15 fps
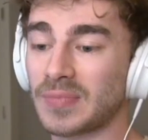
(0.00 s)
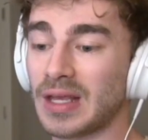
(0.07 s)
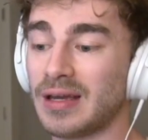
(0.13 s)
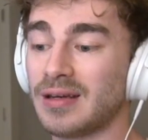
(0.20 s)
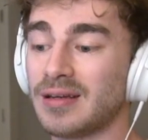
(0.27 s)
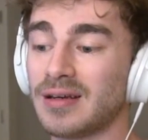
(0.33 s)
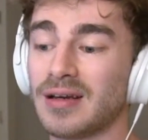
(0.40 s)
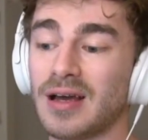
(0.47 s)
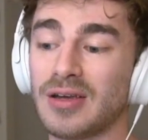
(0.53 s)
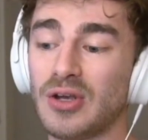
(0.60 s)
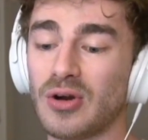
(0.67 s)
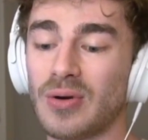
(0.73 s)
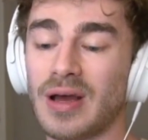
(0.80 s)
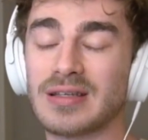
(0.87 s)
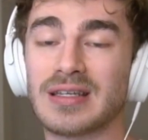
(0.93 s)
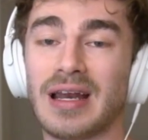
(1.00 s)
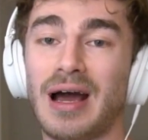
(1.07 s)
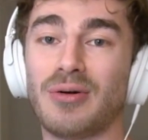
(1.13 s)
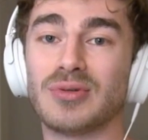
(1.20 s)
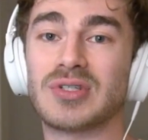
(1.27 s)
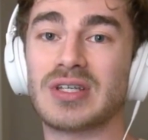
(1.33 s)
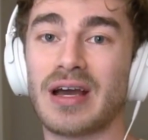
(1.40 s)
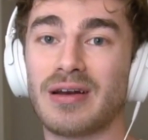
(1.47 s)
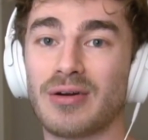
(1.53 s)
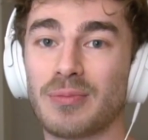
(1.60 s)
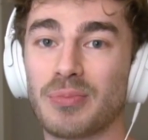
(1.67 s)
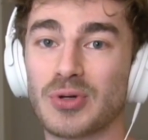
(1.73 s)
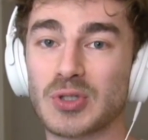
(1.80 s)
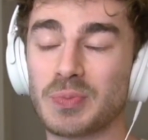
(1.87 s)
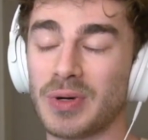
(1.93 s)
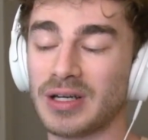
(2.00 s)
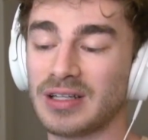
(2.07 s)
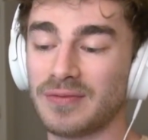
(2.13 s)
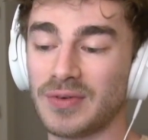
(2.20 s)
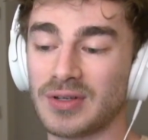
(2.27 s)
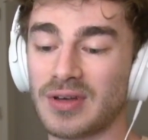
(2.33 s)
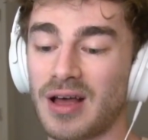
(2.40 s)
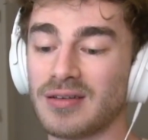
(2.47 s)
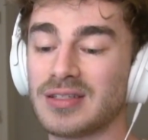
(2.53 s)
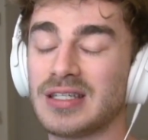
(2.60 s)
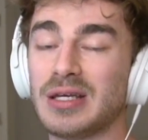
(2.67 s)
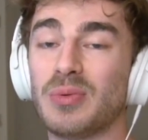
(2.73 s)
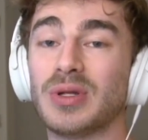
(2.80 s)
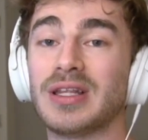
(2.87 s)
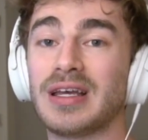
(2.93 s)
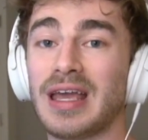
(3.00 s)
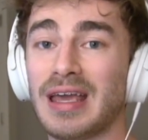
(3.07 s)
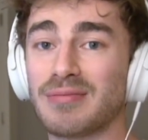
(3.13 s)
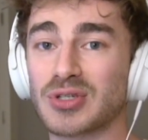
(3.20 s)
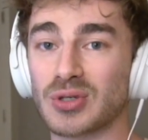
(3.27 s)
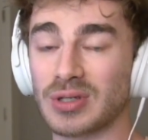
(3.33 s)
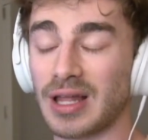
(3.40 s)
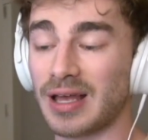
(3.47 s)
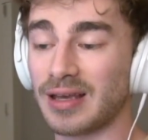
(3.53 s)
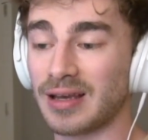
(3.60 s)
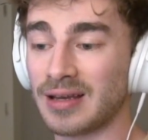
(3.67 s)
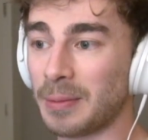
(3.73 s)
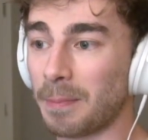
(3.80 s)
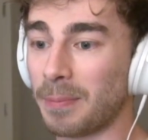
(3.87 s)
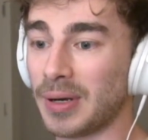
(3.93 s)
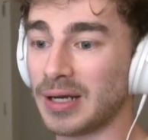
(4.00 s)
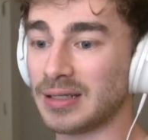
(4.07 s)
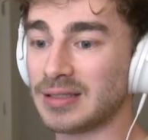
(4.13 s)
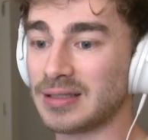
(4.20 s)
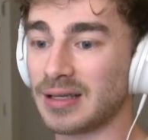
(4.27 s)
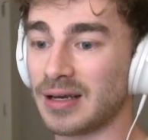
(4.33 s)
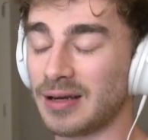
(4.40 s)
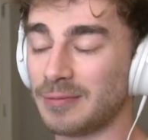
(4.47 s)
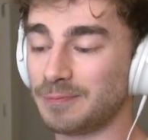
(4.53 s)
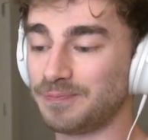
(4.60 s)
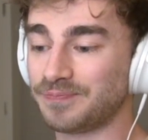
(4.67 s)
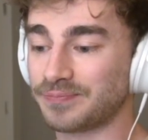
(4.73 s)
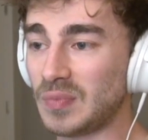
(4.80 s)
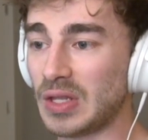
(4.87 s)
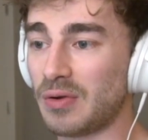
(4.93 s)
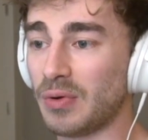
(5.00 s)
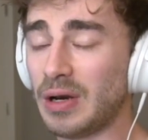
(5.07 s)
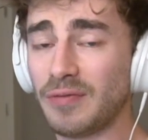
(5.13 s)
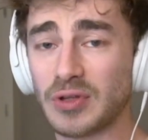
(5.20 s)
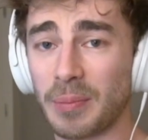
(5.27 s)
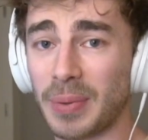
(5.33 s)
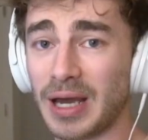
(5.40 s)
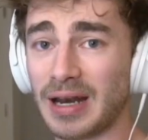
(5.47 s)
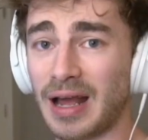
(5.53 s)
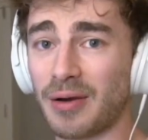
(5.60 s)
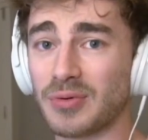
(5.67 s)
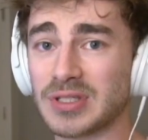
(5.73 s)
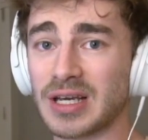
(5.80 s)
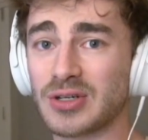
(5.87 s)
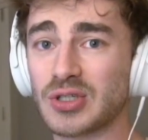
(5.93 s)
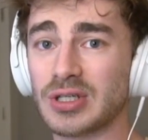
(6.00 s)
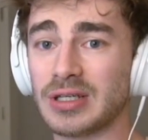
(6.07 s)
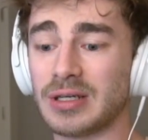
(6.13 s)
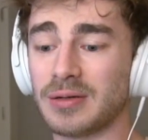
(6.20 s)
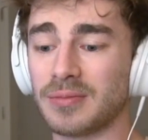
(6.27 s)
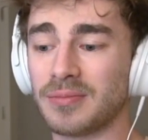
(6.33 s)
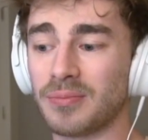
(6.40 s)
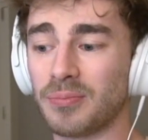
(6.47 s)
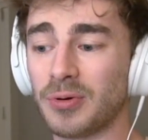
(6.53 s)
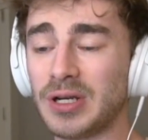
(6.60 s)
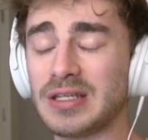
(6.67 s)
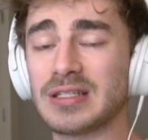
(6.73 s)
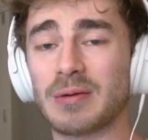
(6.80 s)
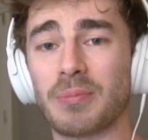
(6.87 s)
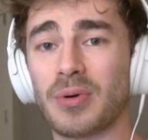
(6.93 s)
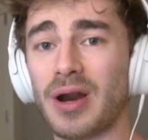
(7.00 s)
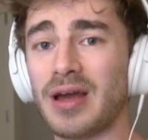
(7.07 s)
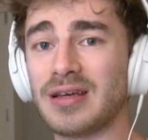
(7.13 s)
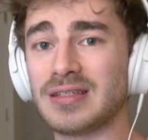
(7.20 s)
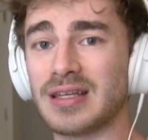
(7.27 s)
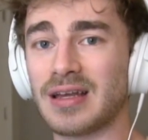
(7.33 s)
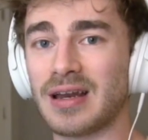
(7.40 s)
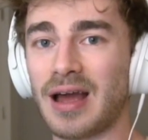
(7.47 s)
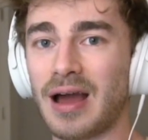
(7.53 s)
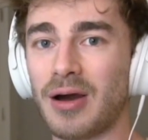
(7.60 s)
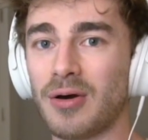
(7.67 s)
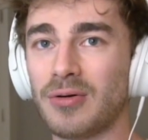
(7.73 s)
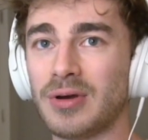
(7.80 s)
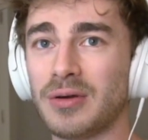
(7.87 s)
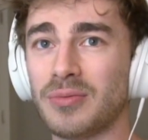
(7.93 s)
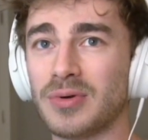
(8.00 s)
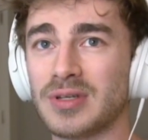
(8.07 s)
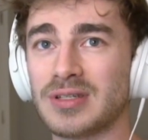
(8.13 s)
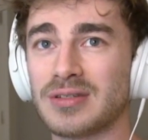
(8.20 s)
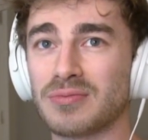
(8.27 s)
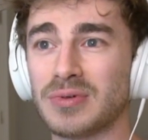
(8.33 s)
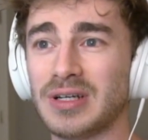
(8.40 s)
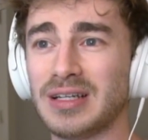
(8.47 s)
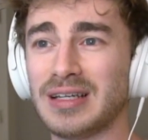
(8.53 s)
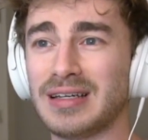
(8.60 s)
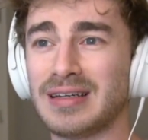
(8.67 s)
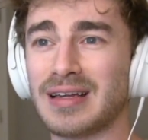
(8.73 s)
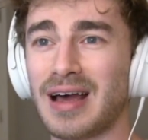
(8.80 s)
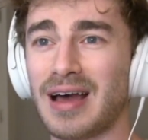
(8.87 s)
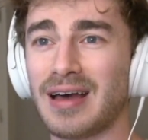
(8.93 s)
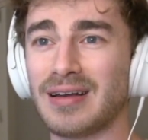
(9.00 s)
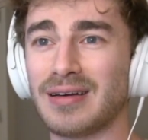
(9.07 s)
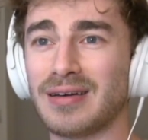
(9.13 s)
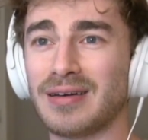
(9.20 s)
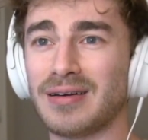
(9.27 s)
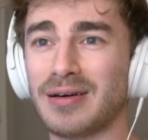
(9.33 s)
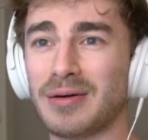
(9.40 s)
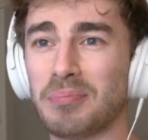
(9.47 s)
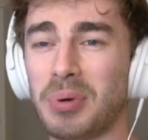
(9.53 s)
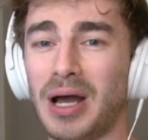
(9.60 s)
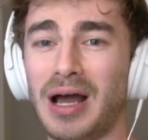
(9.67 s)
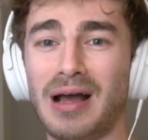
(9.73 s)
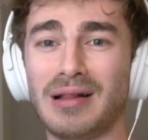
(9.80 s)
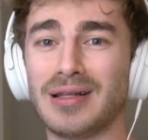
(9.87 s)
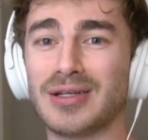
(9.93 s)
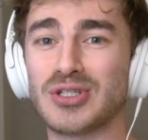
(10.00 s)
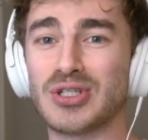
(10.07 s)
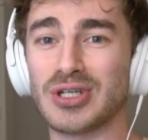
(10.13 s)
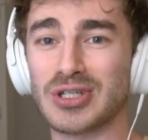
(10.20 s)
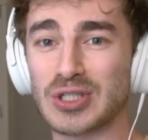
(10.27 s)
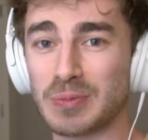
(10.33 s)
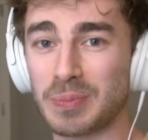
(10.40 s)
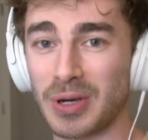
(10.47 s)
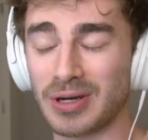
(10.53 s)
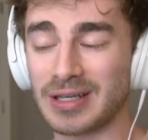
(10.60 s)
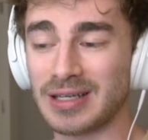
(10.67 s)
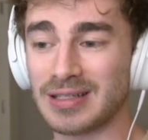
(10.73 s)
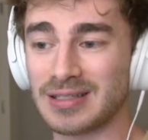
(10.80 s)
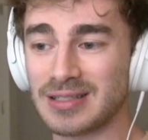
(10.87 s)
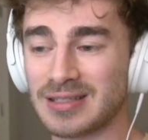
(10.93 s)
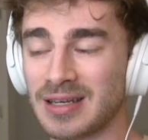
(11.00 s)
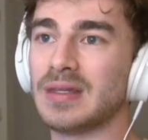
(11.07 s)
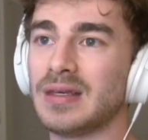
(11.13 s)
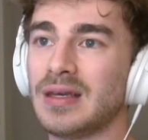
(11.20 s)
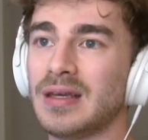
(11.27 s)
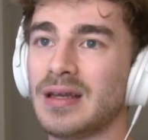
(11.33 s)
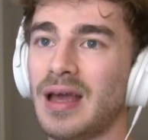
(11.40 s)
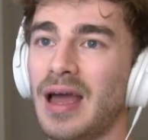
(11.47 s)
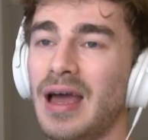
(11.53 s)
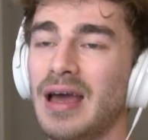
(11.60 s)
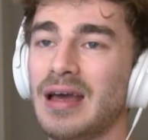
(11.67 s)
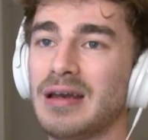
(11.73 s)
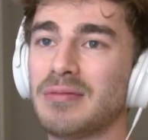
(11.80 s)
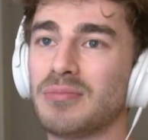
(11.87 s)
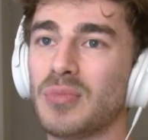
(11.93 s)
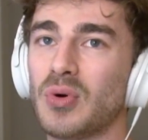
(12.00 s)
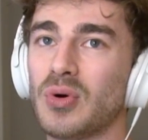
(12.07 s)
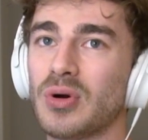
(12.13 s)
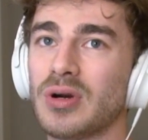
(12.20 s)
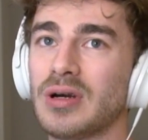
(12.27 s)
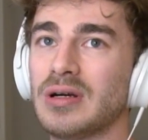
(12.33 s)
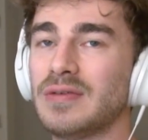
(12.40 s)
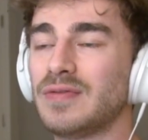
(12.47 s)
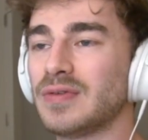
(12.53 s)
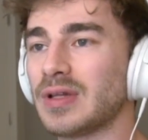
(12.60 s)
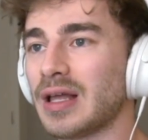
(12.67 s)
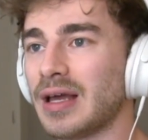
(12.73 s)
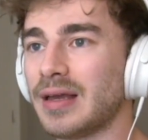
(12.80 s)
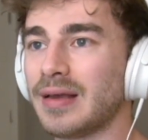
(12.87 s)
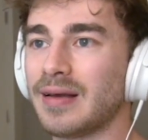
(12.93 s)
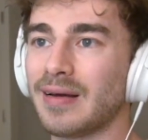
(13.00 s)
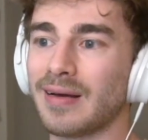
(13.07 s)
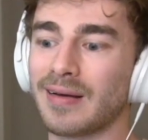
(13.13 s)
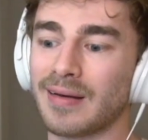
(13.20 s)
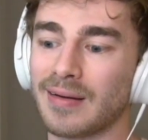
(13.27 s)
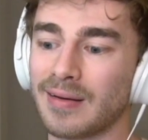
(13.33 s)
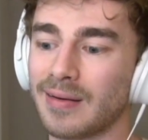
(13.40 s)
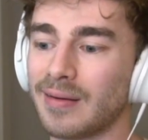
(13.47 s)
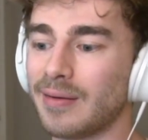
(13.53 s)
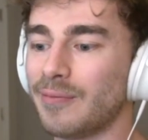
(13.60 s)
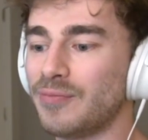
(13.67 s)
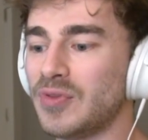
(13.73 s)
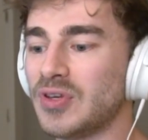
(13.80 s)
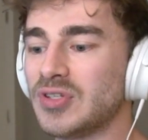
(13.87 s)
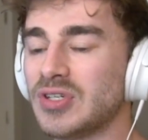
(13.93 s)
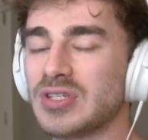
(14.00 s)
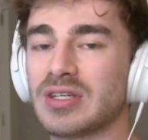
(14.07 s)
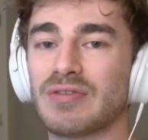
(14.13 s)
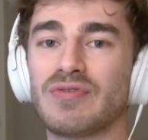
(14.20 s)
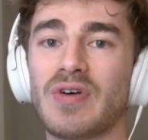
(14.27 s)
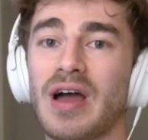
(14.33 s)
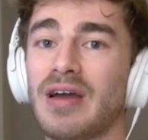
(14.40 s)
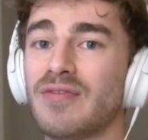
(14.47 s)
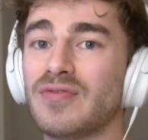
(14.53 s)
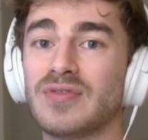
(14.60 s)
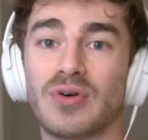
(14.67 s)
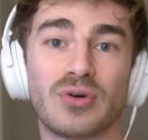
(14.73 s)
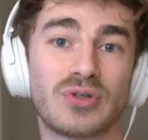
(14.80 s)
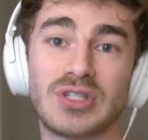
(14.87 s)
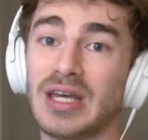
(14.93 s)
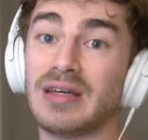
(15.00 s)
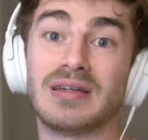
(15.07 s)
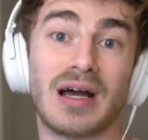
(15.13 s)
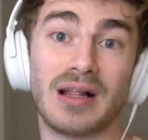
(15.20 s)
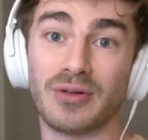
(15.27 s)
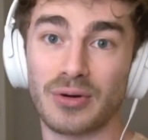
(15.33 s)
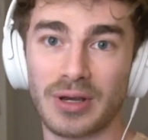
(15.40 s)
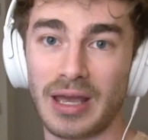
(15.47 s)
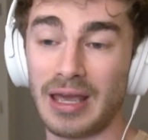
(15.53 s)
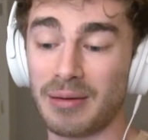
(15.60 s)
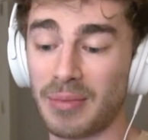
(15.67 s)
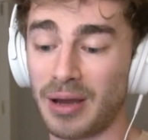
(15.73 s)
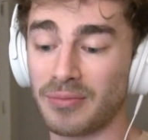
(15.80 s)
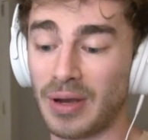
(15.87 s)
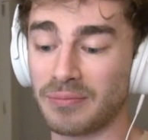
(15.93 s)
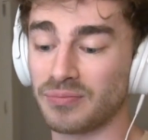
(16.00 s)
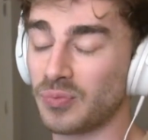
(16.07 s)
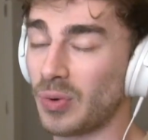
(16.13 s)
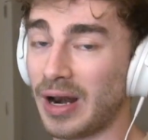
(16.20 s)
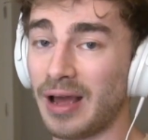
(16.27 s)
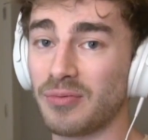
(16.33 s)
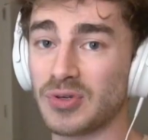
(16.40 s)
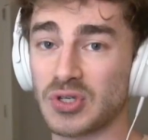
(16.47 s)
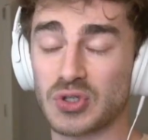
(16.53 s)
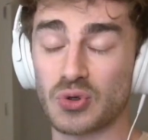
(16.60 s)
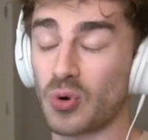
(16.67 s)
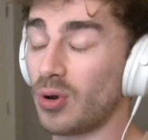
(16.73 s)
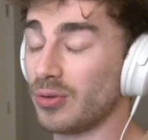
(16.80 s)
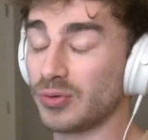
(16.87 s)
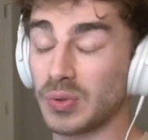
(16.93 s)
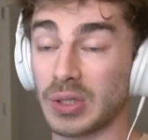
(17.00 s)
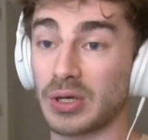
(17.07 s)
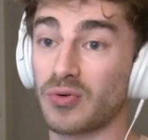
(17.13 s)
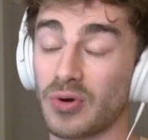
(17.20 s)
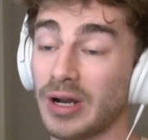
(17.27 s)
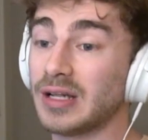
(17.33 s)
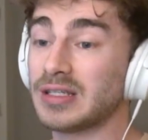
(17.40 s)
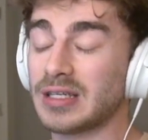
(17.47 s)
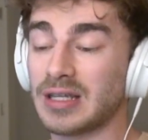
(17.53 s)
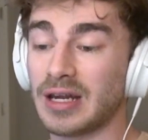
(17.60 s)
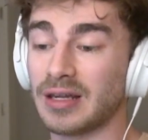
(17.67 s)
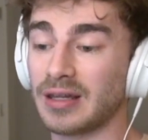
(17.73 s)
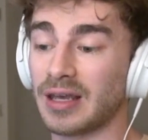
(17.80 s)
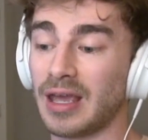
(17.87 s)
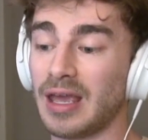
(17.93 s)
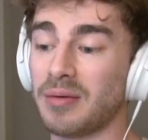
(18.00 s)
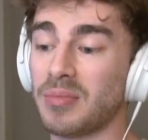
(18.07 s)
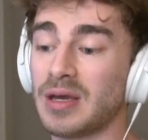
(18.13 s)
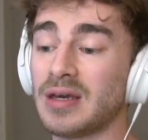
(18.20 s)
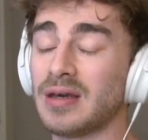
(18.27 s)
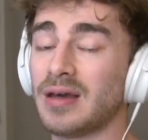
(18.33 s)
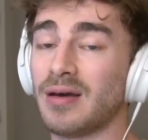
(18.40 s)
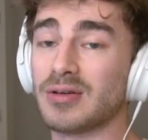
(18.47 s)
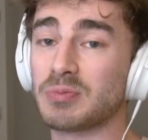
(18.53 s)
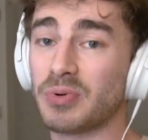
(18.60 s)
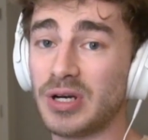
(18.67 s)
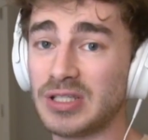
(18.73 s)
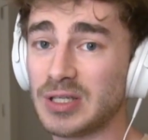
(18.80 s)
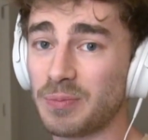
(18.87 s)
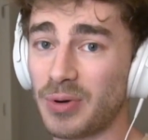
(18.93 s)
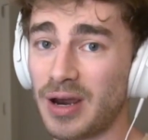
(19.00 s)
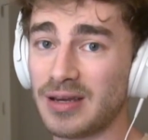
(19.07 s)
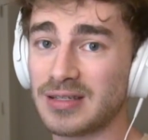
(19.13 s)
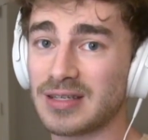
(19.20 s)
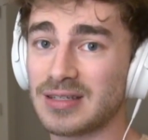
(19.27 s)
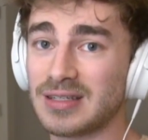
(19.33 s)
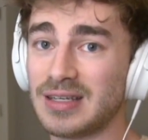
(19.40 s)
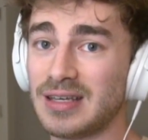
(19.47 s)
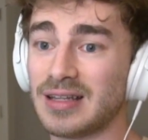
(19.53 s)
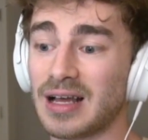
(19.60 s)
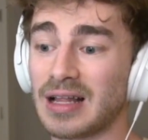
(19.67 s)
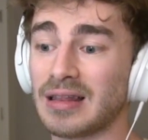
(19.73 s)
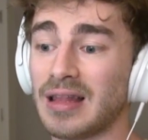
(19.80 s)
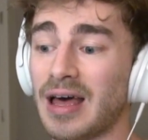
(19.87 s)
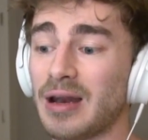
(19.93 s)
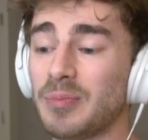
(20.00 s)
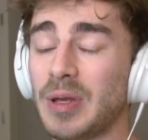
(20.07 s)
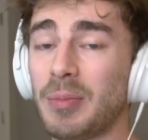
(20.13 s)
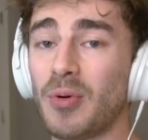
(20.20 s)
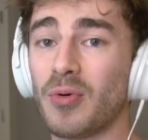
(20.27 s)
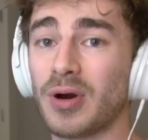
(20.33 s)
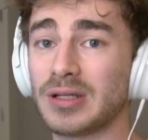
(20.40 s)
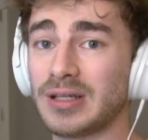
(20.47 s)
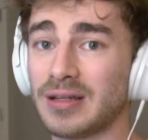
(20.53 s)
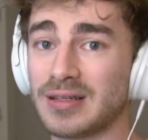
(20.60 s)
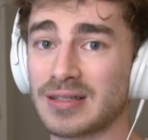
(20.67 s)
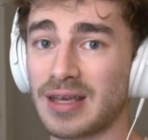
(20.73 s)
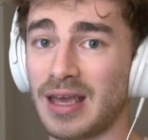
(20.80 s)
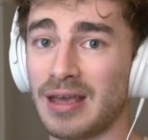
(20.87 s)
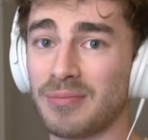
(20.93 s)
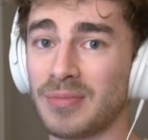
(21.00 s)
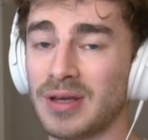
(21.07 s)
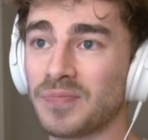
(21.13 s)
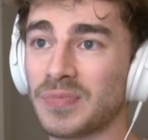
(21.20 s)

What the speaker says: And, as an outsider perspective, I'll see what the games are like. But right off the bat, I was actually pretty surprised at how it was really not a polished experience. It had more of like, this is a $5 or $10 game. When I was scrolling through the credits at the end of the game, I was pretty surprised to see that a lot of people worked on this game,